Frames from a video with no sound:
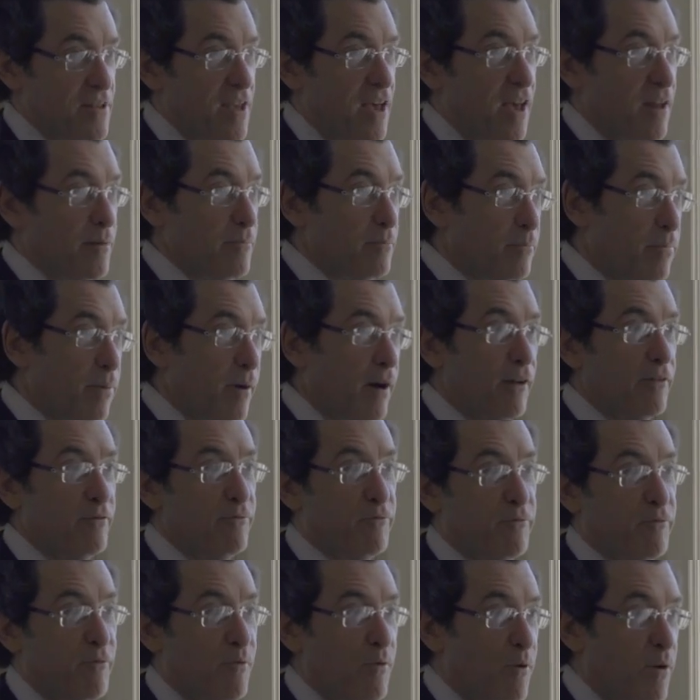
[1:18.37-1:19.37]
And but
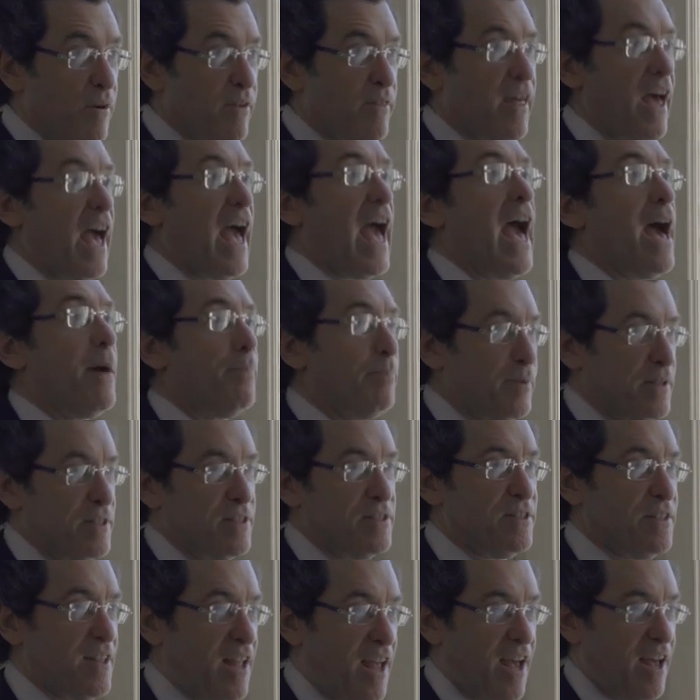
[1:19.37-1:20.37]
for the
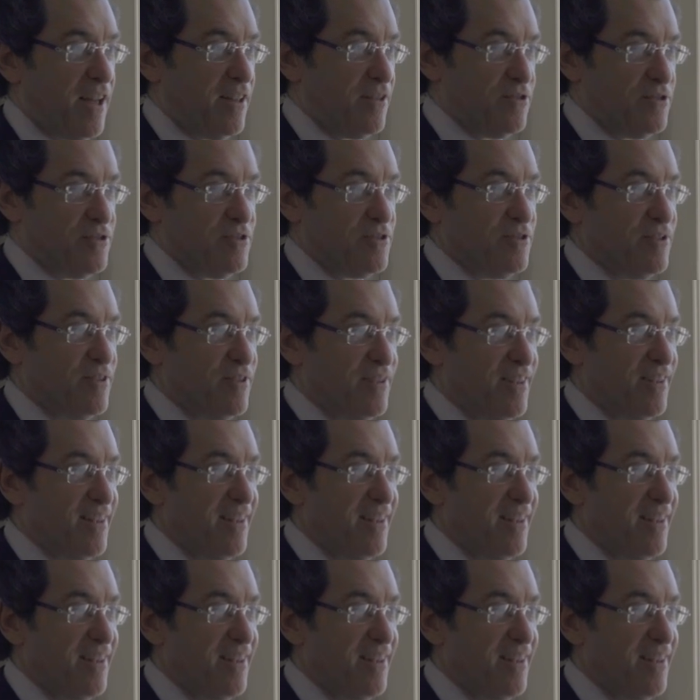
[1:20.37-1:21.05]
happenstance